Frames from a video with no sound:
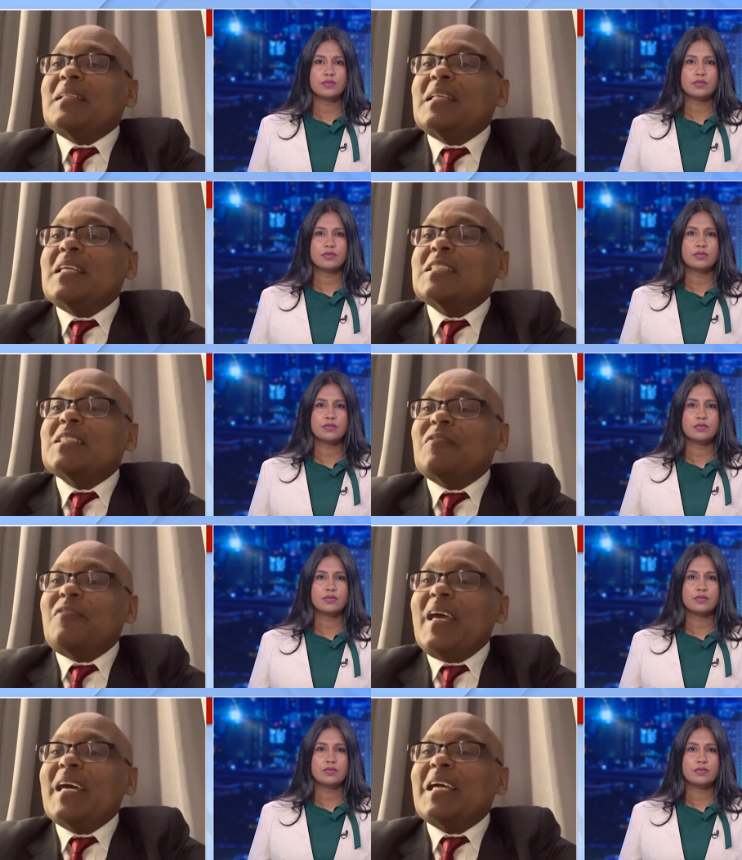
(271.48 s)
Speaker 1: these
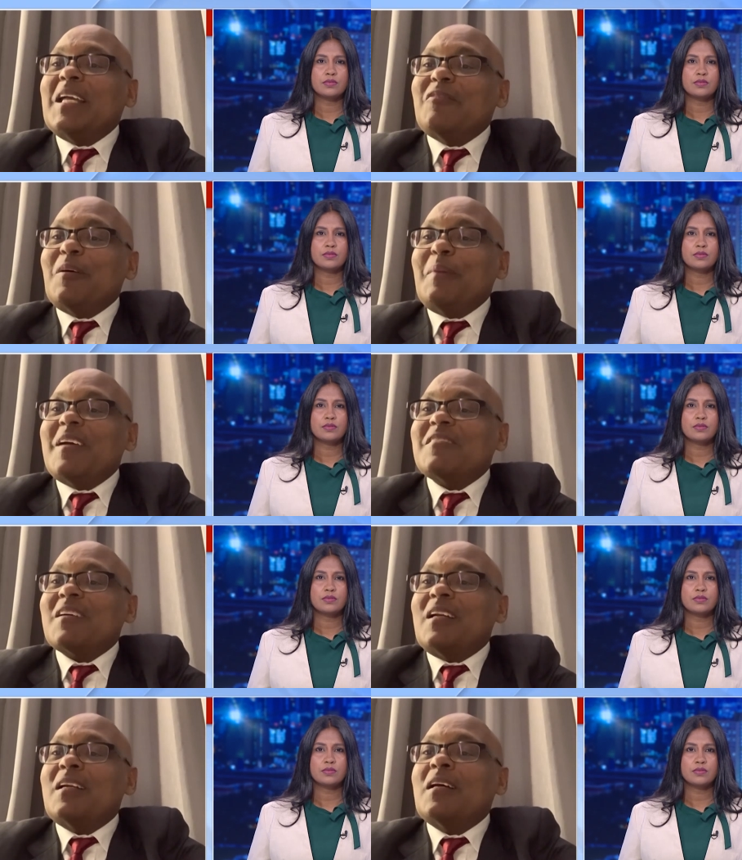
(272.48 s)
fake
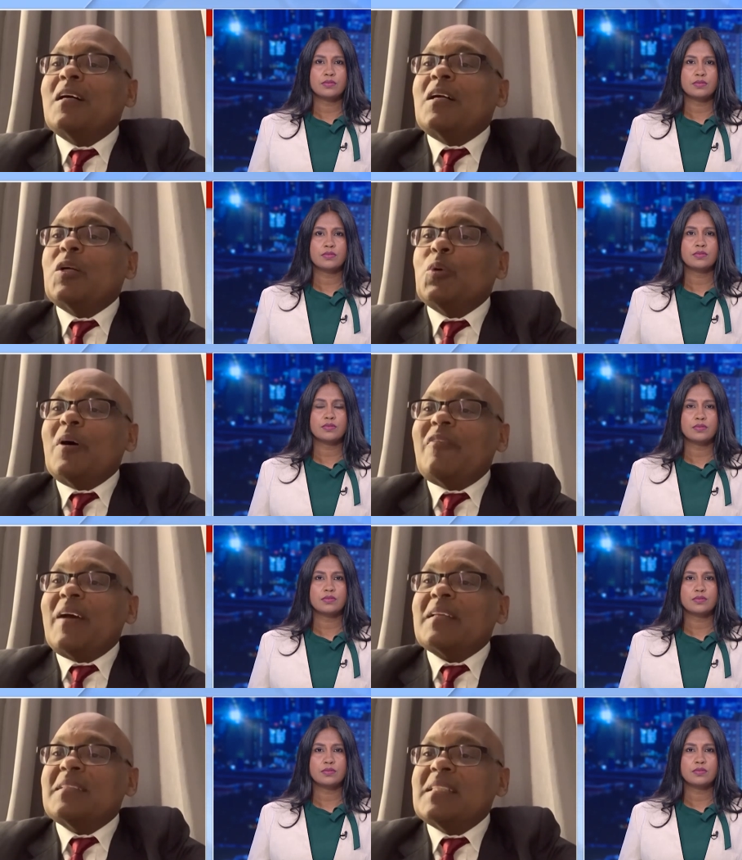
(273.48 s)
information to
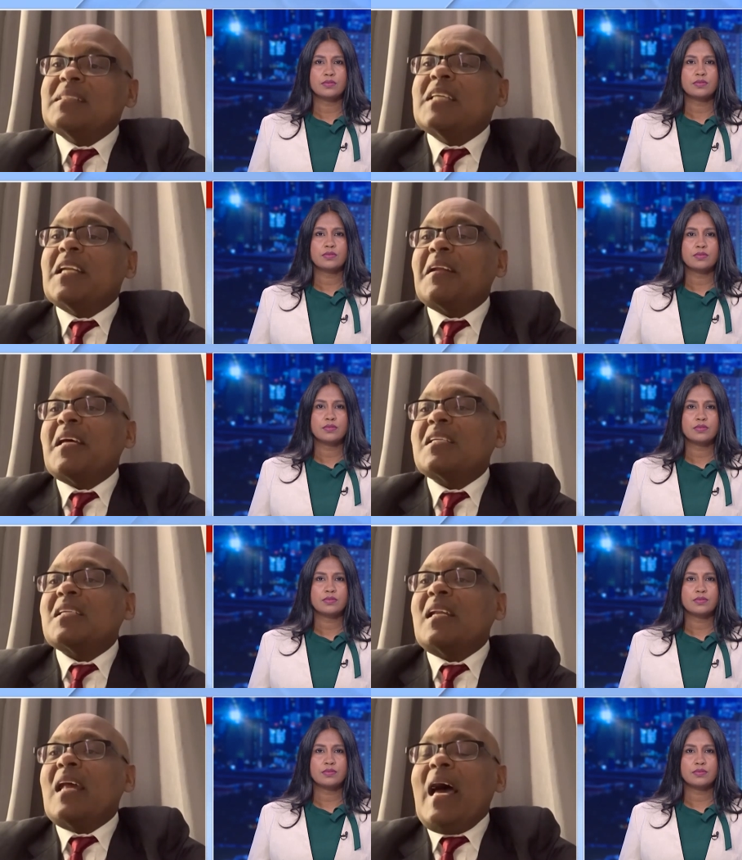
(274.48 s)
affect this
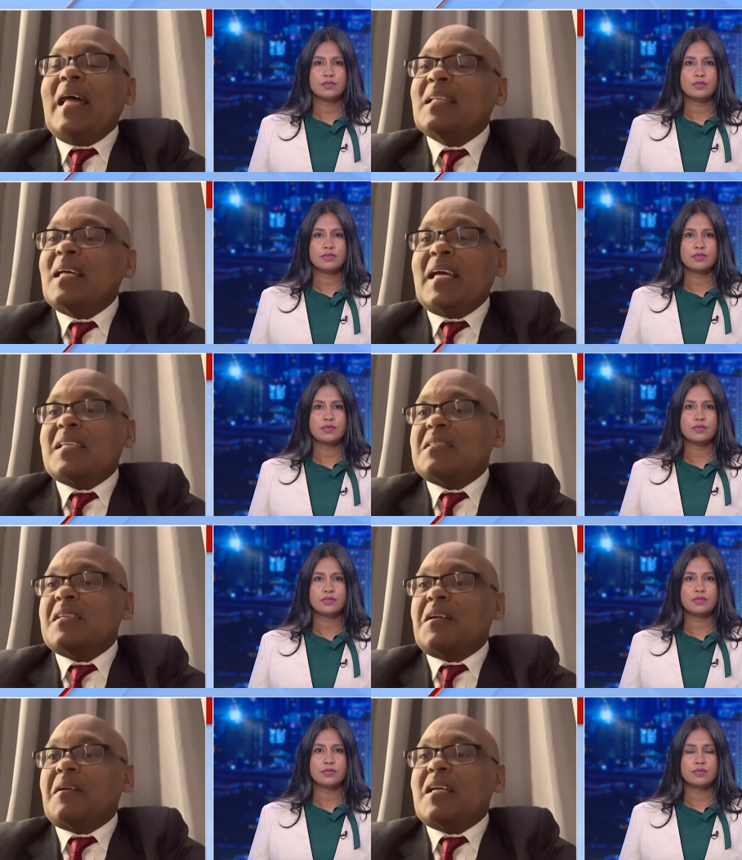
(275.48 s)
generation and the next
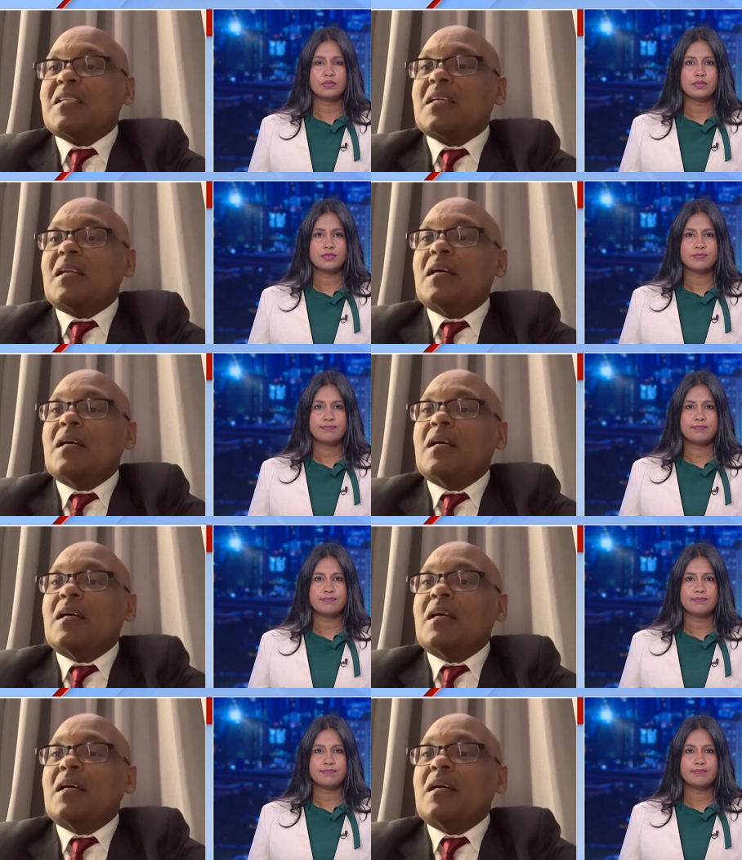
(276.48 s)
generation.